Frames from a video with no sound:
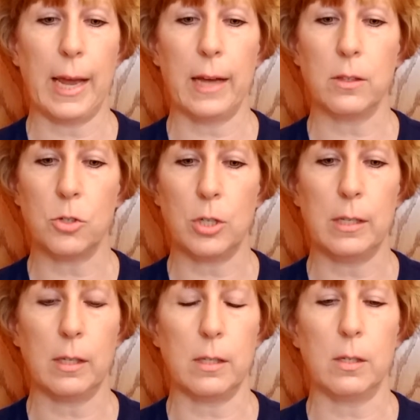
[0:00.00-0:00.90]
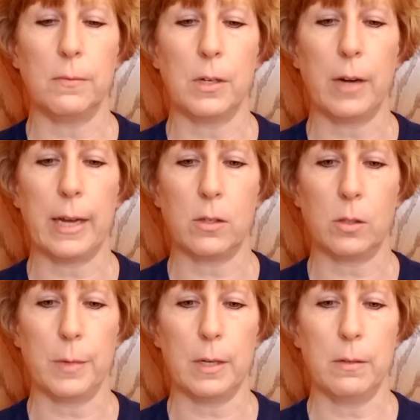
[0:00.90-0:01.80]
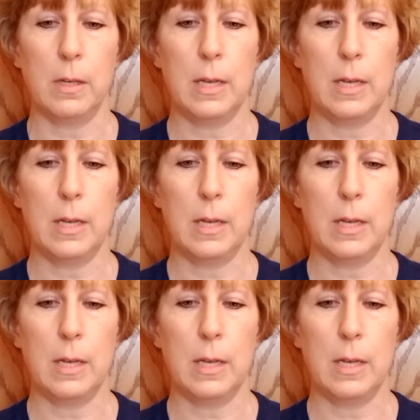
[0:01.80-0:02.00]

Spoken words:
allergies, and severe eczema.